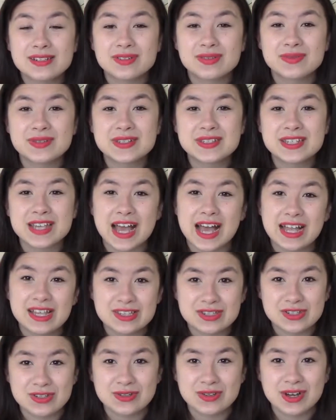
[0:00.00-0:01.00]
obviously
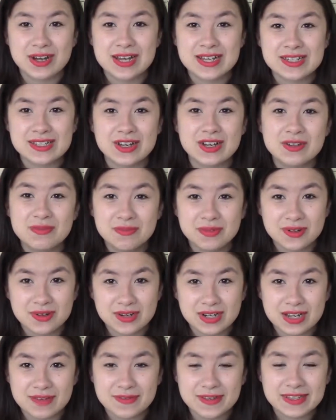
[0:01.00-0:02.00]
add you guys on Blog
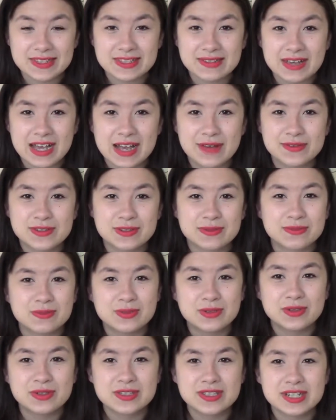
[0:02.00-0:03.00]
Lovin so I have some
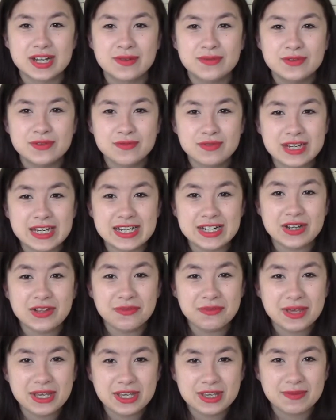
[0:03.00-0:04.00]
more stuff to read
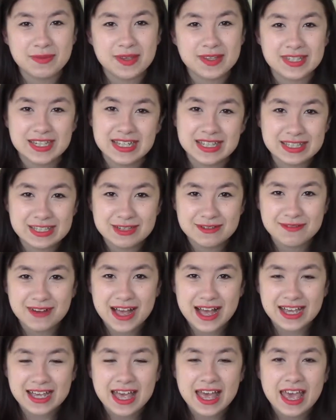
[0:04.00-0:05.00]
on my commute into
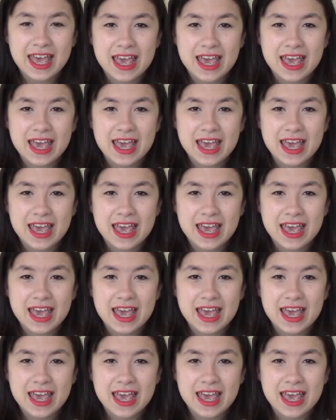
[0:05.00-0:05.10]
work.